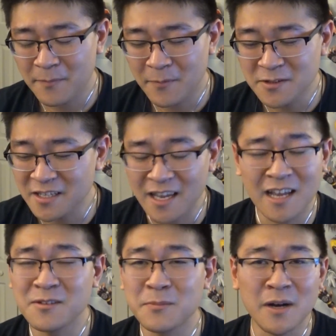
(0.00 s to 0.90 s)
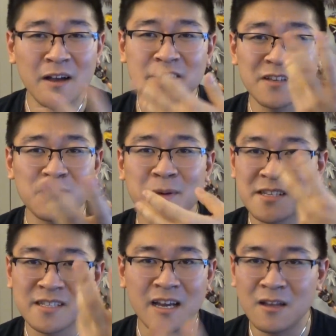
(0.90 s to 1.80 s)
Once again, I do apologize for my
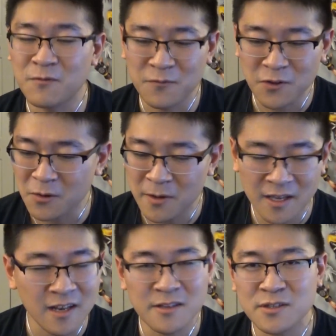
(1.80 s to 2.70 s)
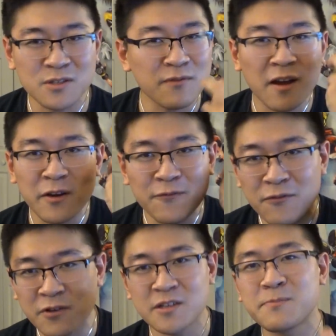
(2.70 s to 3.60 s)
style of reviewing. It is just very
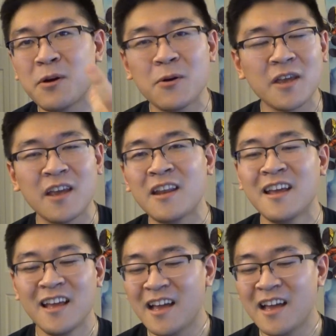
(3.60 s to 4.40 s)
free-spoken.